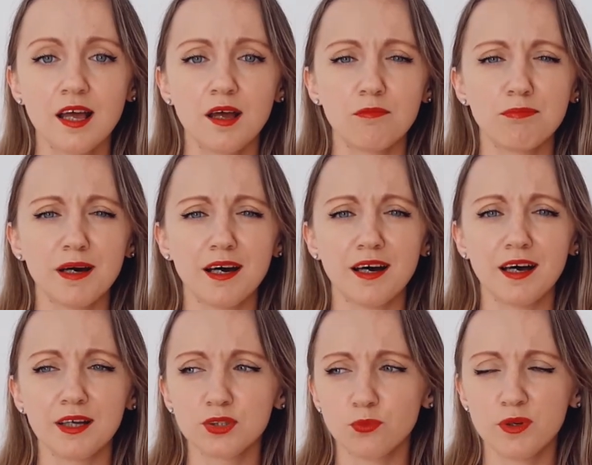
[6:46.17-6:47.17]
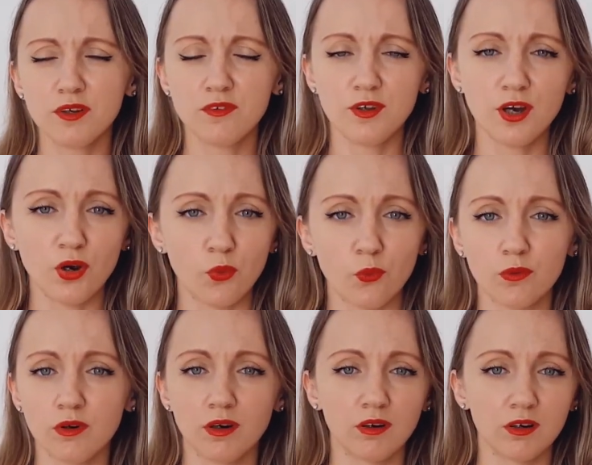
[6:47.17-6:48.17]
But we don't know,
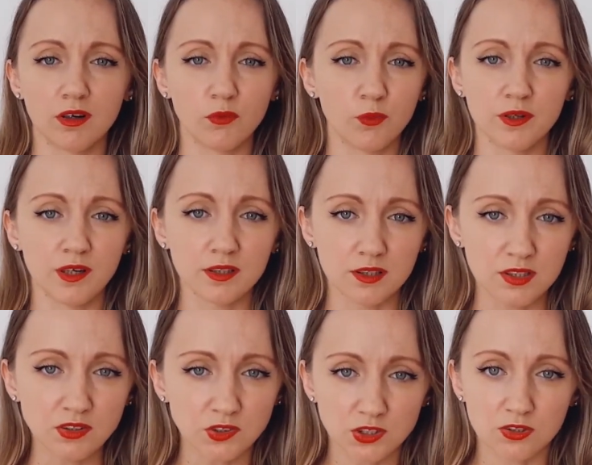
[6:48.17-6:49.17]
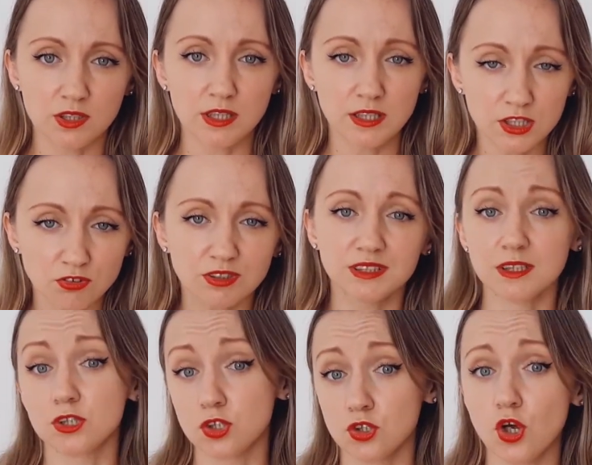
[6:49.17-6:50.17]
or we're not interested
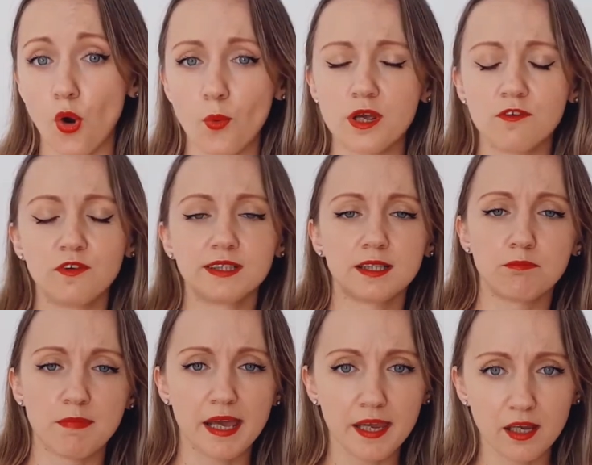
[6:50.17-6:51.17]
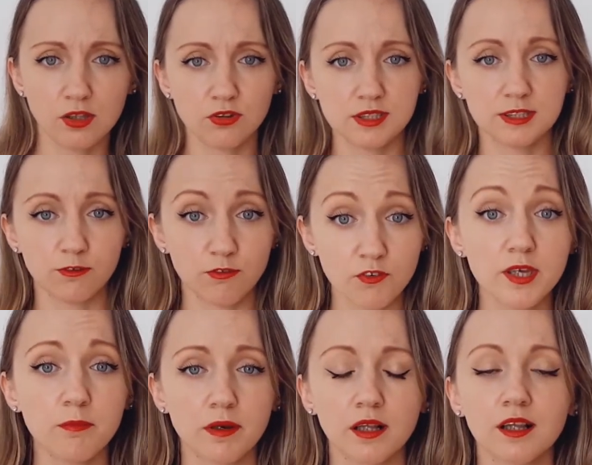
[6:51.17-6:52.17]
to know if it's a male or it's a
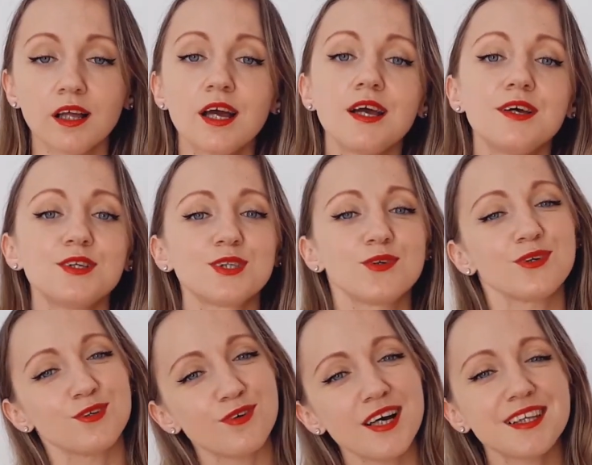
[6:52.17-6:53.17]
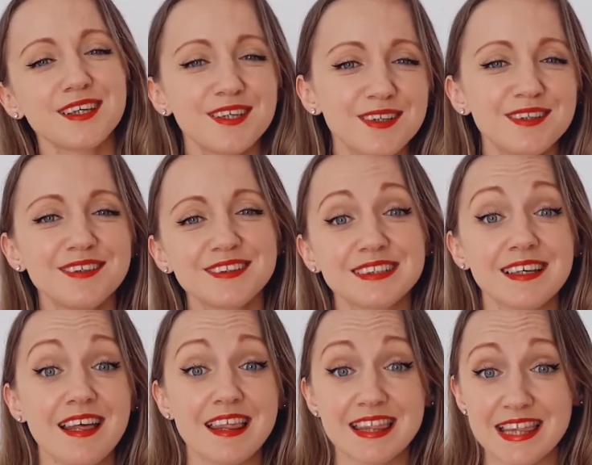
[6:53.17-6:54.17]
female. So you'd rather use
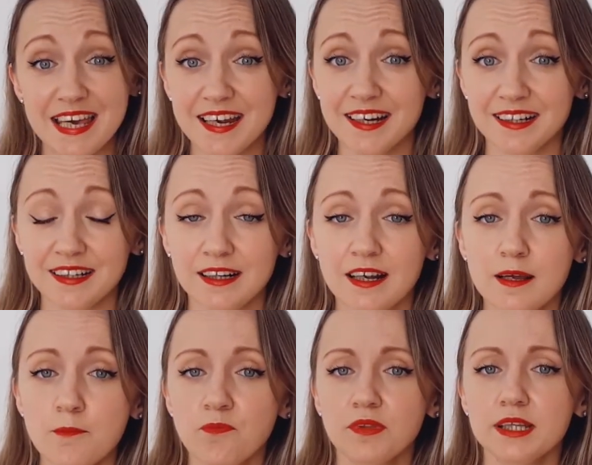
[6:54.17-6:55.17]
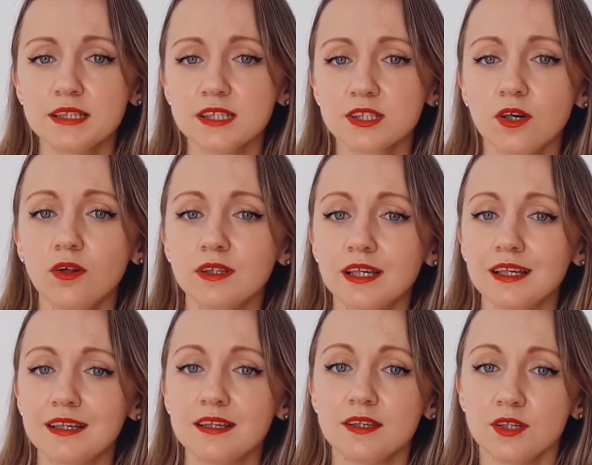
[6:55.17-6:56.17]
their. This is called the
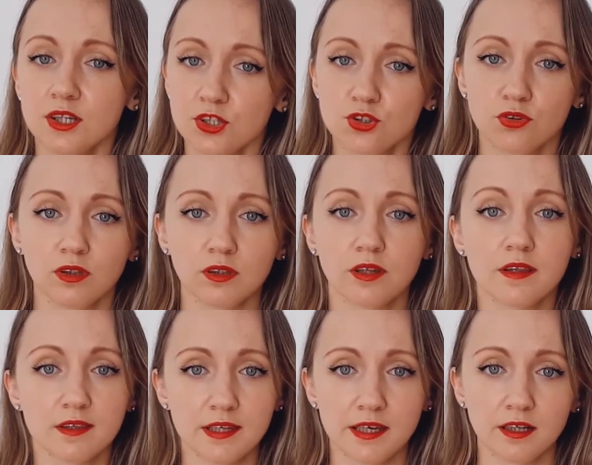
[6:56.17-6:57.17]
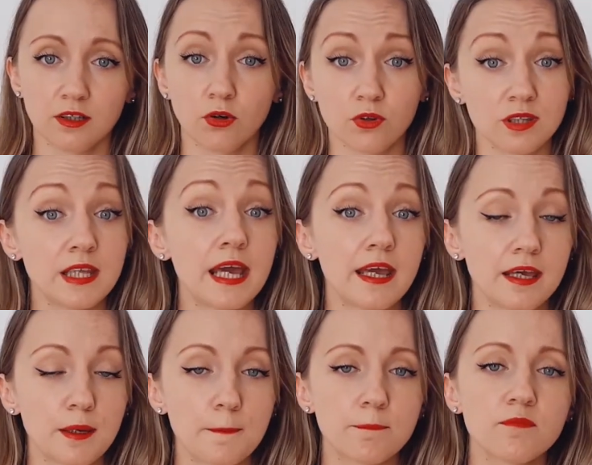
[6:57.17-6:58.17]
neutral their or they.
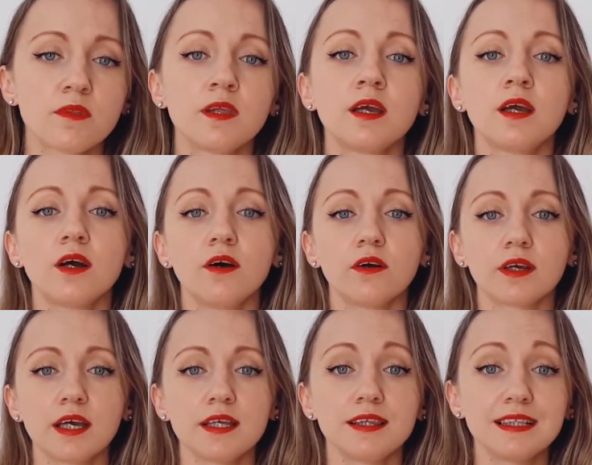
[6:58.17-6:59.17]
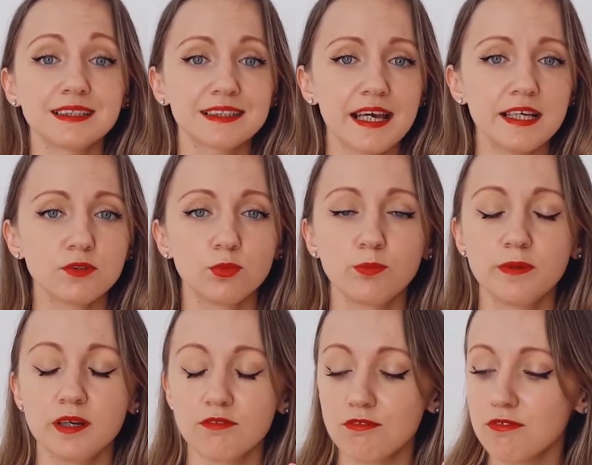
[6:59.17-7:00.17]
Okay, in this case would
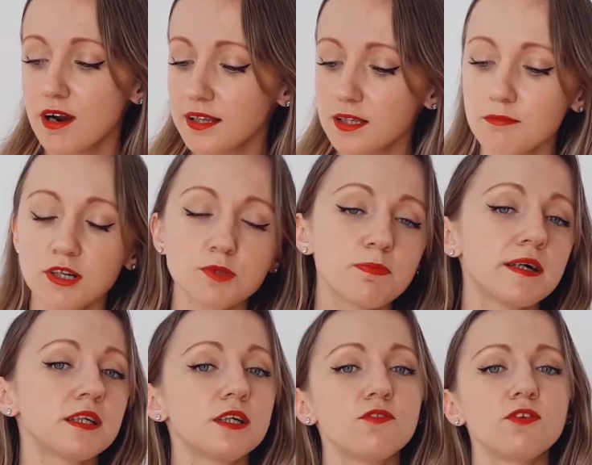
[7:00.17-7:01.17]
be rather much better if you